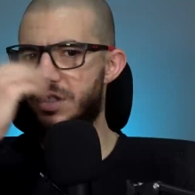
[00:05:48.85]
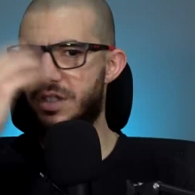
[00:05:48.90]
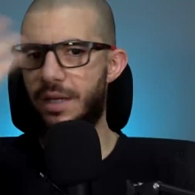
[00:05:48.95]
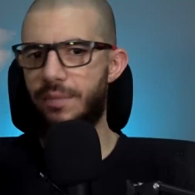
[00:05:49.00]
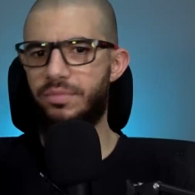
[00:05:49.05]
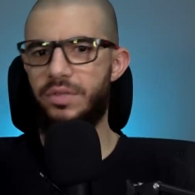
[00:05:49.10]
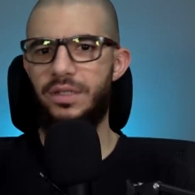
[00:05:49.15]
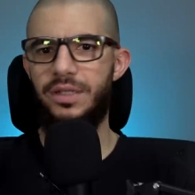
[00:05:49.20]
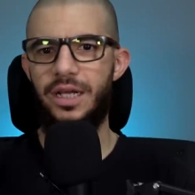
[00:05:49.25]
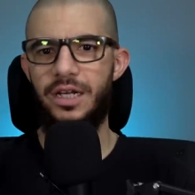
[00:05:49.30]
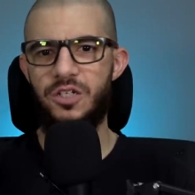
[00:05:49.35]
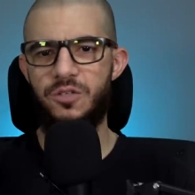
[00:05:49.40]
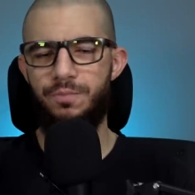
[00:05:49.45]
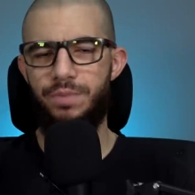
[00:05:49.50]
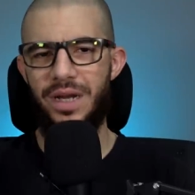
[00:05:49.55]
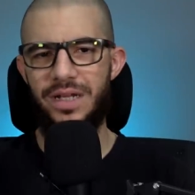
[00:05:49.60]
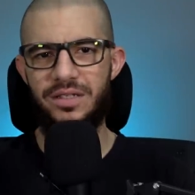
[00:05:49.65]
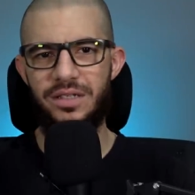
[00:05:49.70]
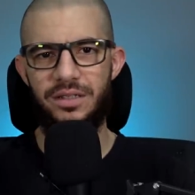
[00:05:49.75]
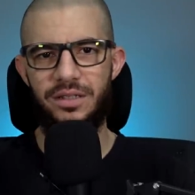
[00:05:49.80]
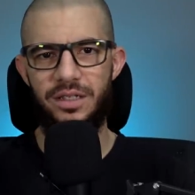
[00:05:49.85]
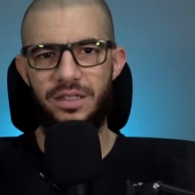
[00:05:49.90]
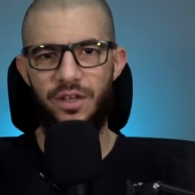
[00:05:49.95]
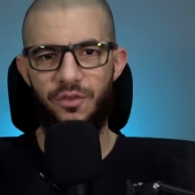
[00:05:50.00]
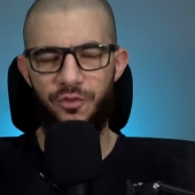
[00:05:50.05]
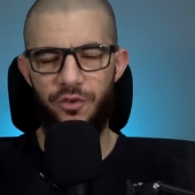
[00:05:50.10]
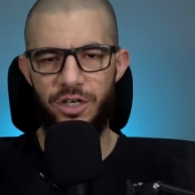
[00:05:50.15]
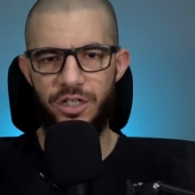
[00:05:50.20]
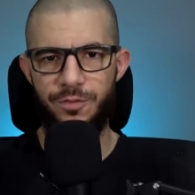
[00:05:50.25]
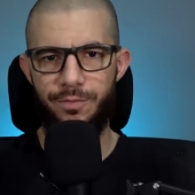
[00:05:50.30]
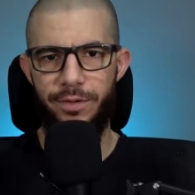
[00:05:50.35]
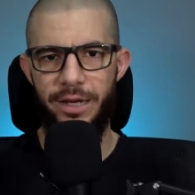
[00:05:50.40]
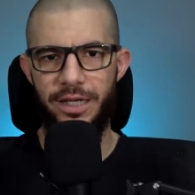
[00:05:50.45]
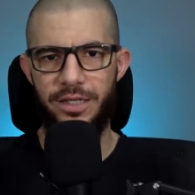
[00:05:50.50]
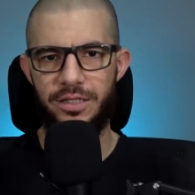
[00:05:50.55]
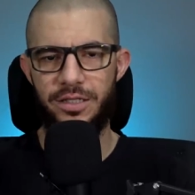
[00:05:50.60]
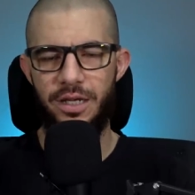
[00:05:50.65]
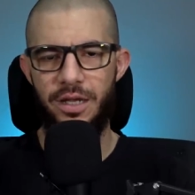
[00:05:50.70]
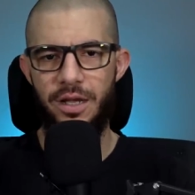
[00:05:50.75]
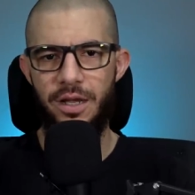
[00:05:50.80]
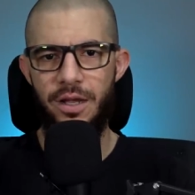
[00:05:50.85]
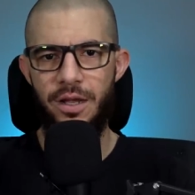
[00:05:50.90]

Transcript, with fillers: us something that is pleasant in the first place.